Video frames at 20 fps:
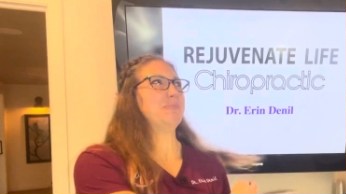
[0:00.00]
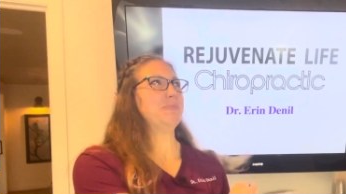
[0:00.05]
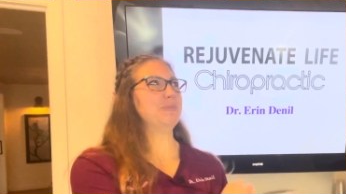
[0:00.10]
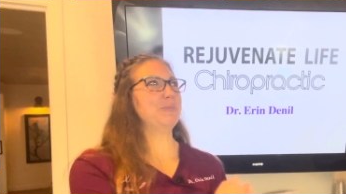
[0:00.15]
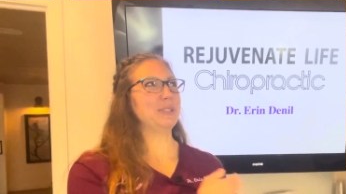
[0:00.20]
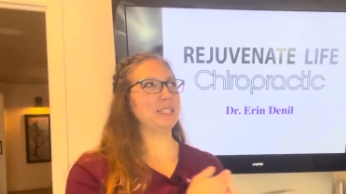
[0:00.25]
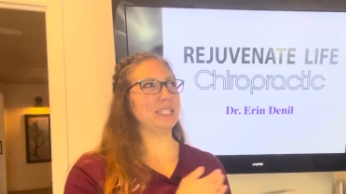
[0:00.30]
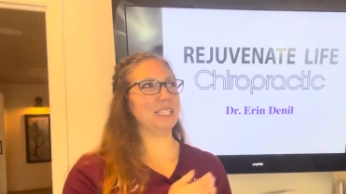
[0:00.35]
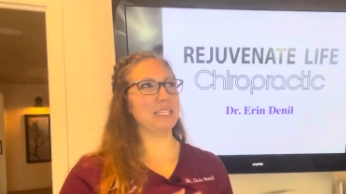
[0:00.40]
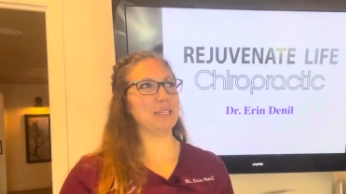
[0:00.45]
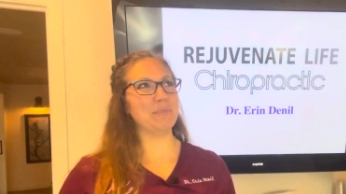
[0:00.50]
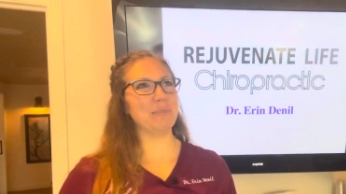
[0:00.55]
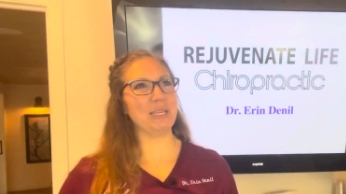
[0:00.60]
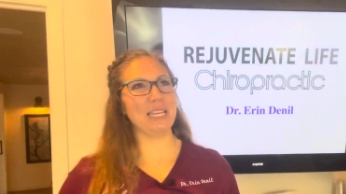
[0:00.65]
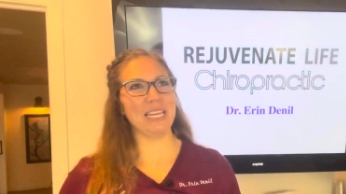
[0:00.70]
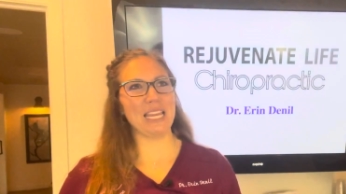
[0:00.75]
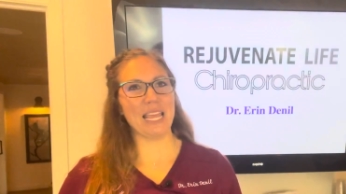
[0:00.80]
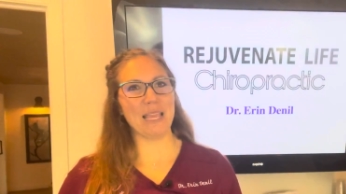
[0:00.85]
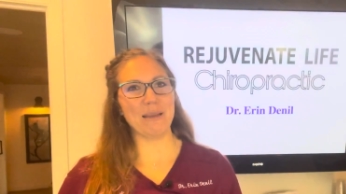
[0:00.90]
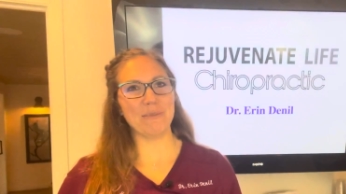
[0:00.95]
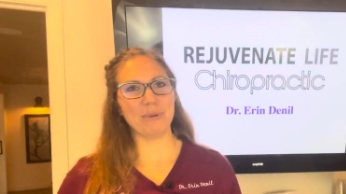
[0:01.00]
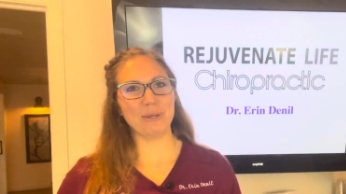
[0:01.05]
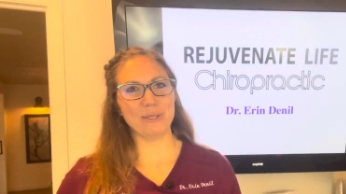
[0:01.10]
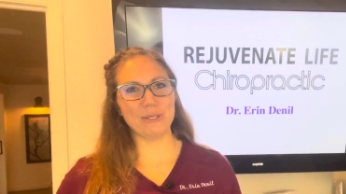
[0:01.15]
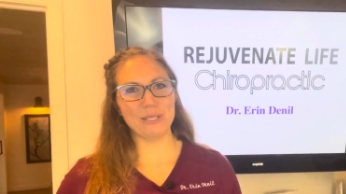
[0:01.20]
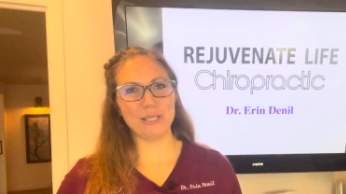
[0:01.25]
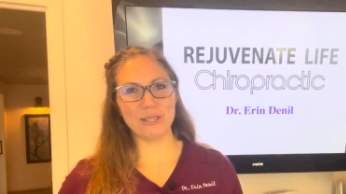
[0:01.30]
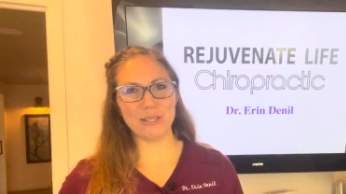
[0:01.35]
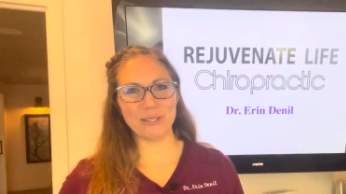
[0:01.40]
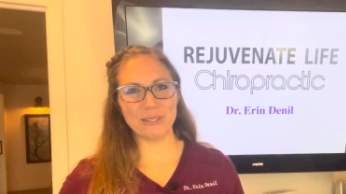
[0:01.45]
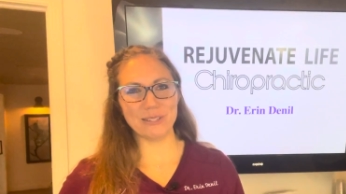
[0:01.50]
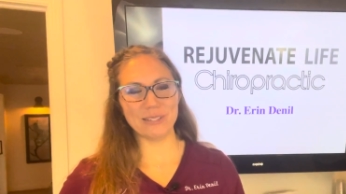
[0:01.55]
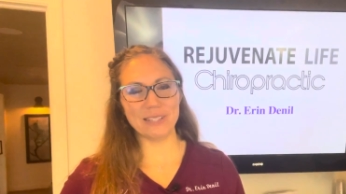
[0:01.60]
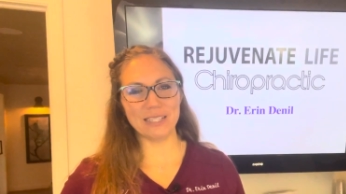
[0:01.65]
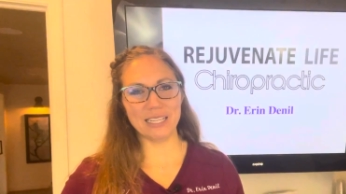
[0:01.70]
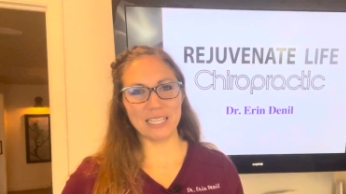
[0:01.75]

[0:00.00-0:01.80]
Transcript: really being able to